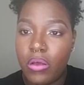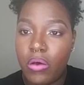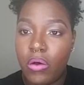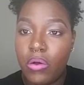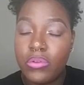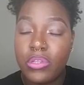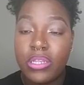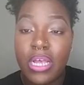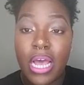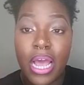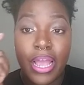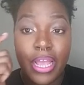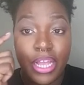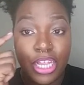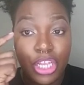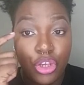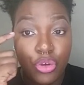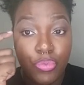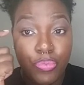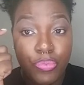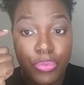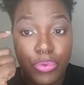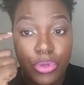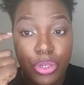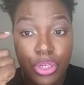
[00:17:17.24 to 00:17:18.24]
top, and
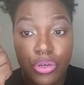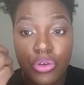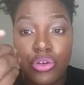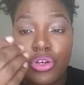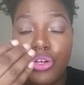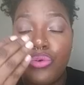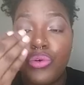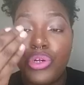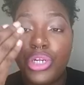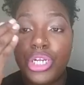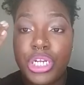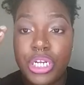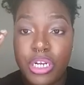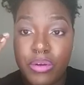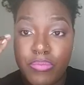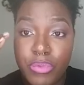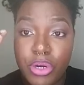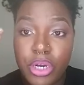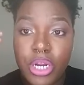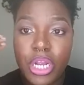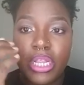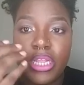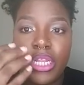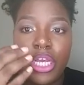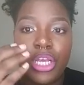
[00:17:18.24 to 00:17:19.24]
you use
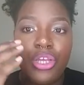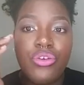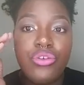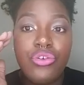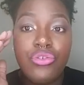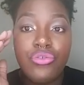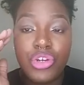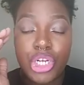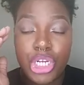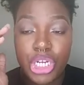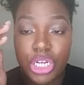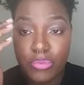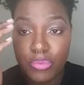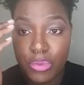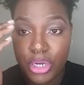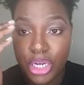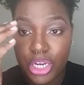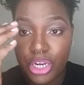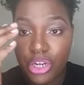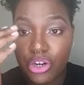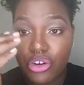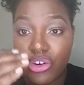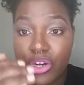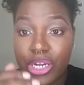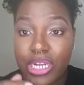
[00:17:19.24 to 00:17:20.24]
shimmer and then you use shimmer
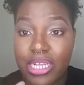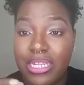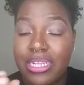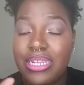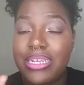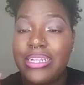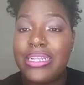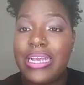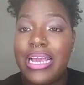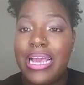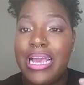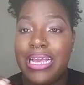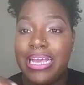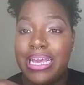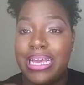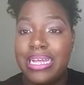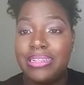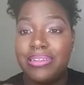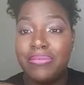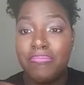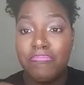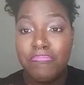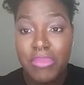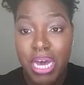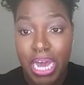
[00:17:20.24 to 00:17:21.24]
in the creases, it
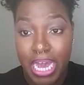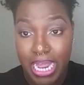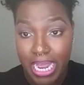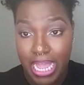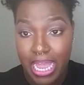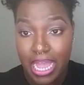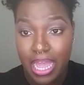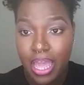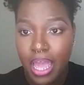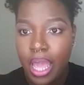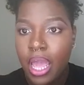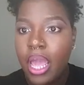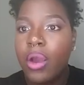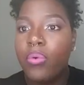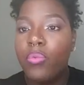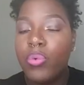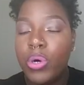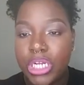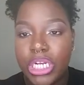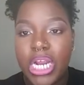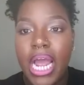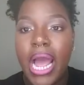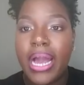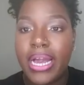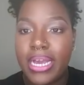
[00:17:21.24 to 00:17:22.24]
gets muddy,
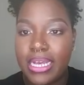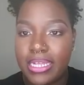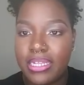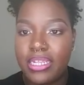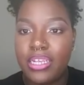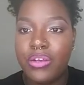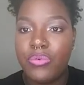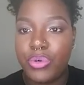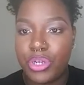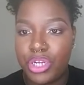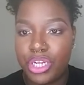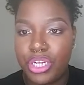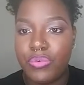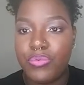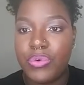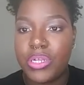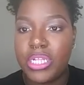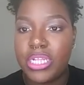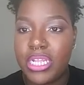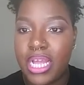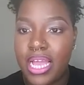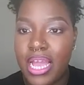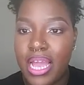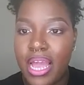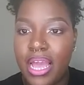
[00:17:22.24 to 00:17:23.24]
which I could see what she
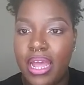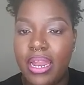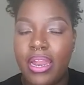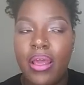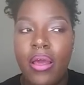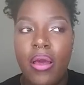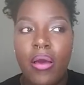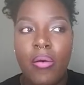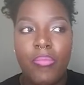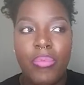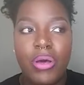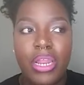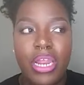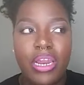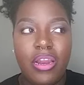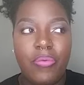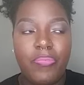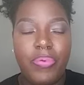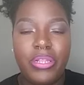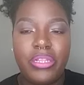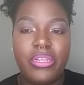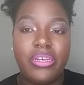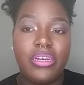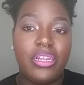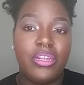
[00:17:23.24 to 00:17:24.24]
was saying. But in a
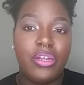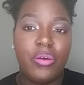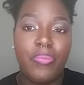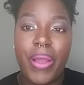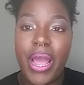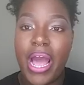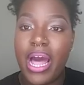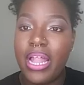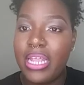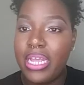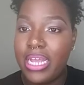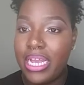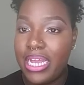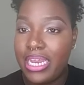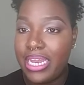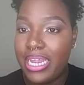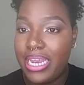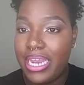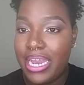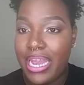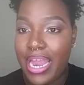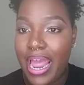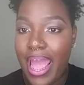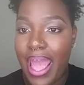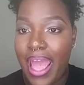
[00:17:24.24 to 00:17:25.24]
particular palette, it
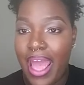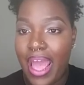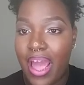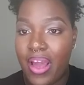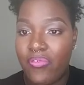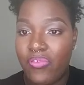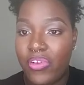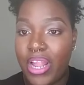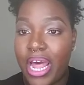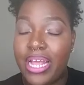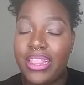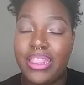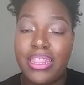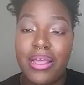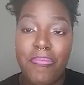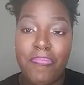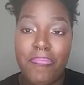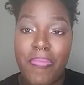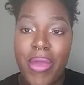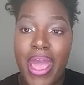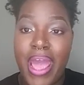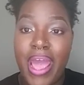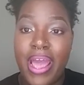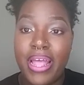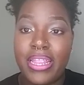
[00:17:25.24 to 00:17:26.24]
didn't have like the
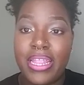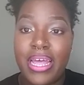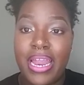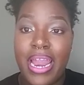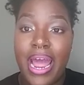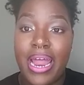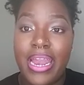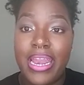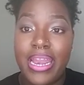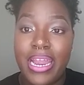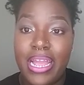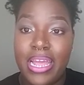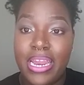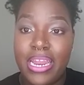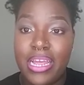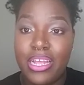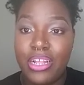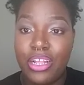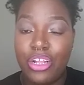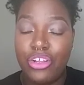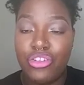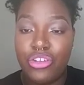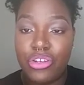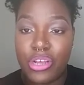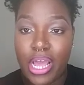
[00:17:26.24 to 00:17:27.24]
matte that I
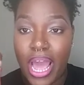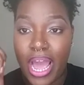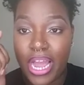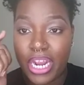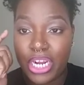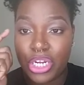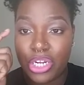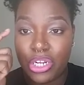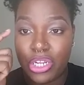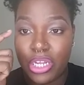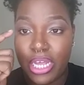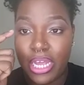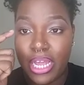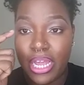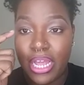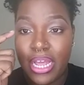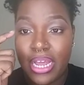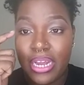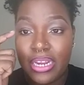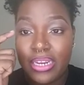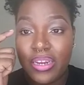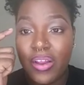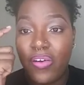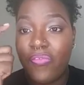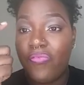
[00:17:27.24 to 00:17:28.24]
needed to actually
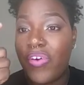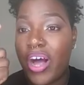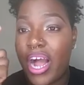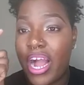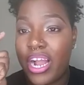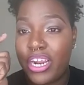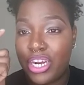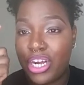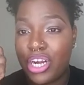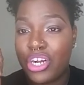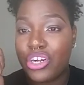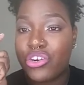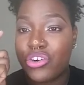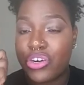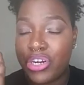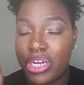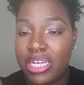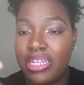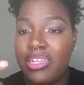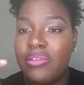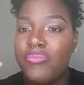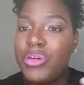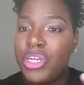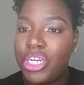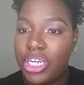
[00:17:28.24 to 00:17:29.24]
define her
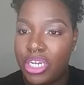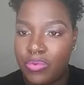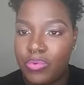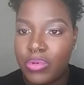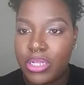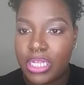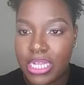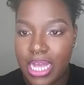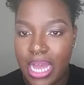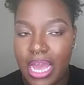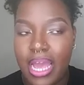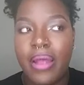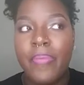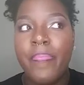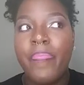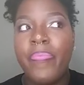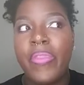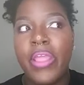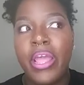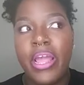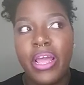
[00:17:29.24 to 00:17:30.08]
crease. But she was saying